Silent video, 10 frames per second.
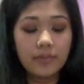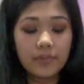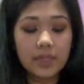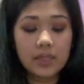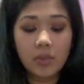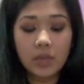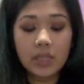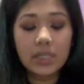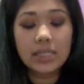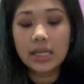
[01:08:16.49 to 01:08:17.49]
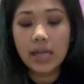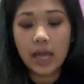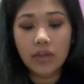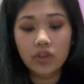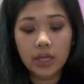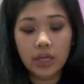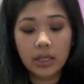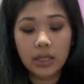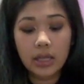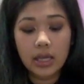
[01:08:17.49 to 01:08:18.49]
Someone in this
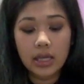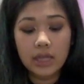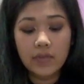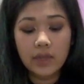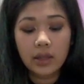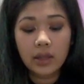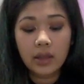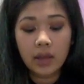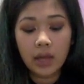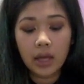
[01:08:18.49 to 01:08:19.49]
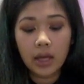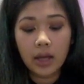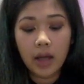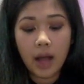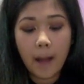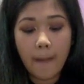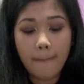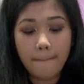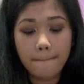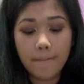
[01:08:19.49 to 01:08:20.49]
connection is feeling like
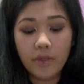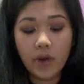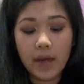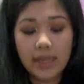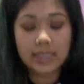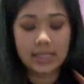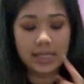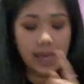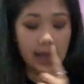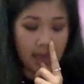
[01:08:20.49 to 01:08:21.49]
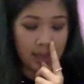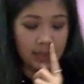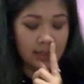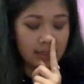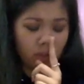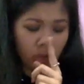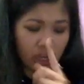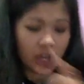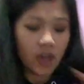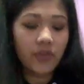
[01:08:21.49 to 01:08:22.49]
they're at a dead end,
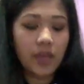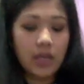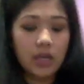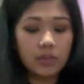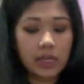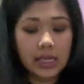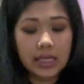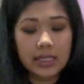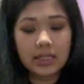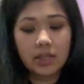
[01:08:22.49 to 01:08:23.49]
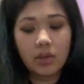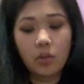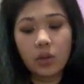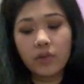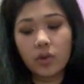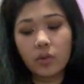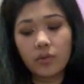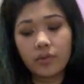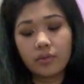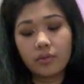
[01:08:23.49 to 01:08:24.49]
sort of, because one of their
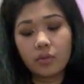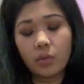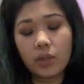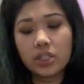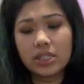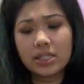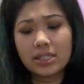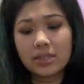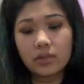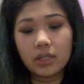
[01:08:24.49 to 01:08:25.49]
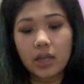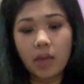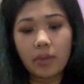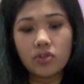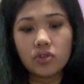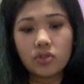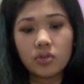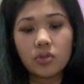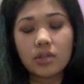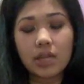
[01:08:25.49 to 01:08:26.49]
wishes isn't really coming
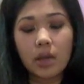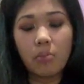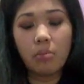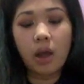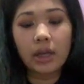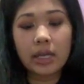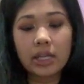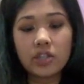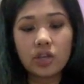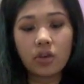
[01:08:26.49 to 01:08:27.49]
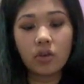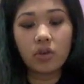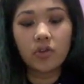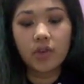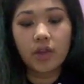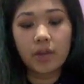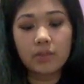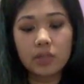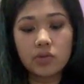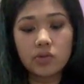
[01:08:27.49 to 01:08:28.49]
true. There's like a blockage in order for them
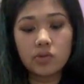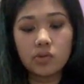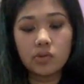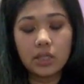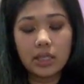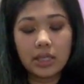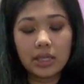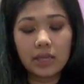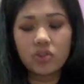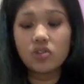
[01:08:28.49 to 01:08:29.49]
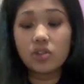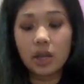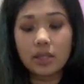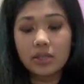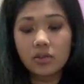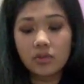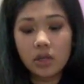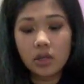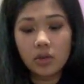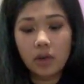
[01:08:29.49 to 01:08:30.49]
to get their ducks in a
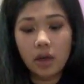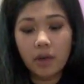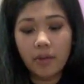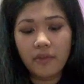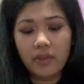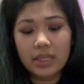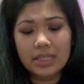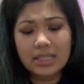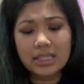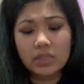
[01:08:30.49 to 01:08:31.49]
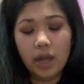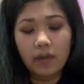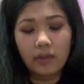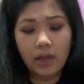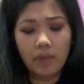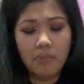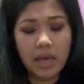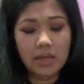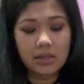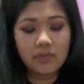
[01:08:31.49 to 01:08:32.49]
row. I feel like it's still kind of like a
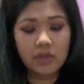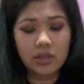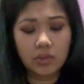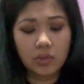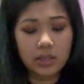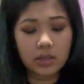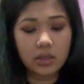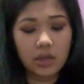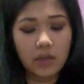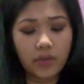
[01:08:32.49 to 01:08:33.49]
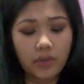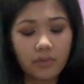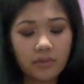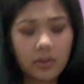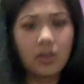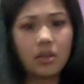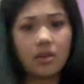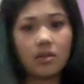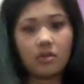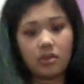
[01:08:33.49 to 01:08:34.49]
mess for some reason, and
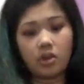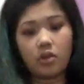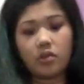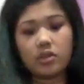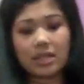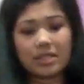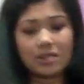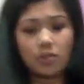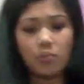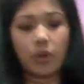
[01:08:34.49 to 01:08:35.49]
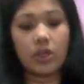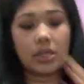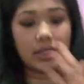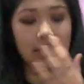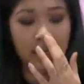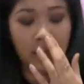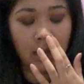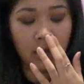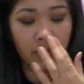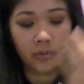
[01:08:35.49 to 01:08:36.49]
you know, there's like still burdens like
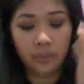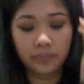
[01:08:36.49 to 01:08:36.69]
kind of